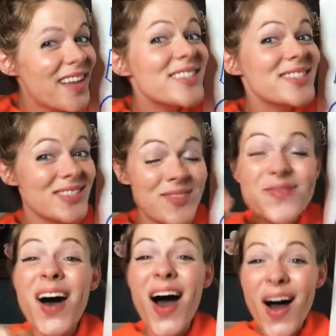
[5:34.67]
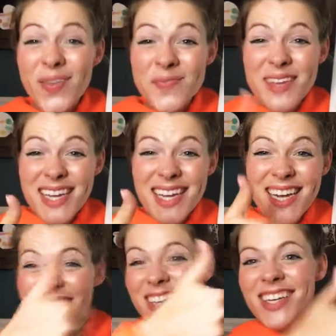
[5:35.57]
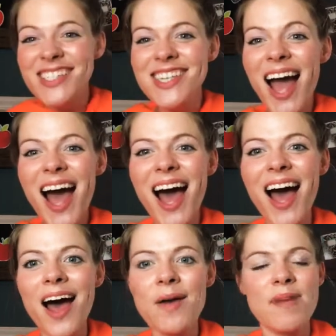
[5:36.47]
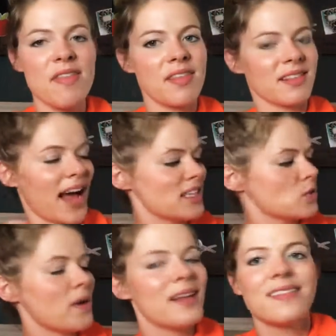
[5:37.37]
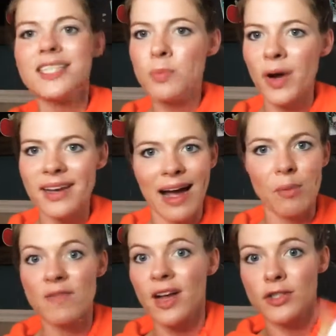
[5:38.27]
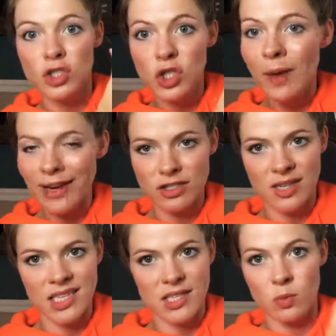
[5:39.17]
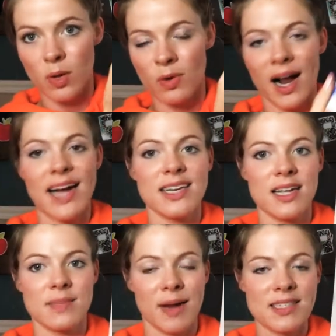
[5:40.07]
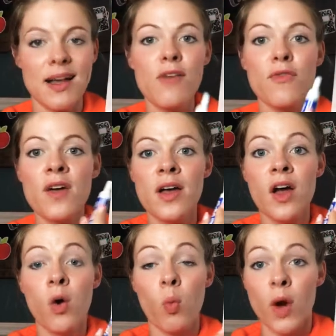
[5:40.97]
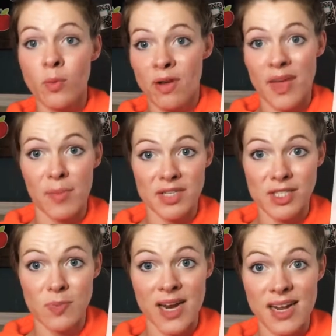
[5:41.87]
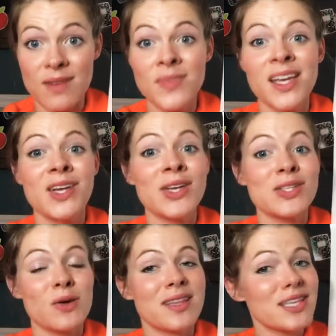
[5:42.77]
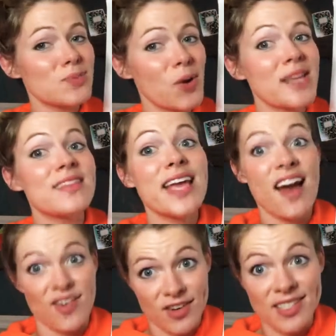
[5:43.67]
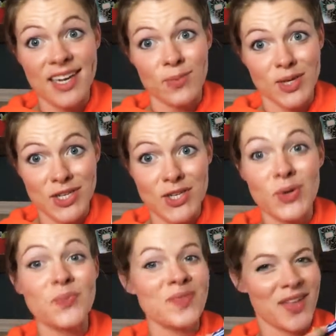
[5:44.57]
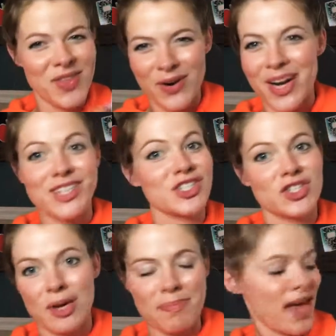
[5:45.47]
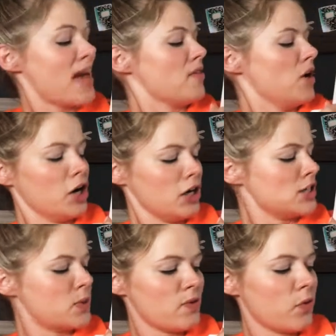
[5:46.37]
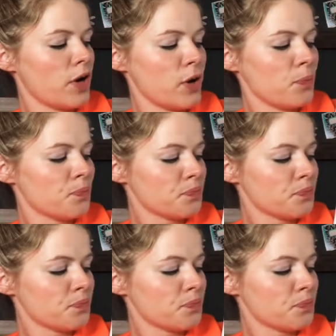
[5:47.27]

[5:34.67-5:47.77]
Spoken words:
Small B, good job. And then the last one, at this point now we've done 2 exercises, one where I did it myself, one where they participated. So at this point they understand what to do and they're gonna just jump ahead and they're gonna do it for you.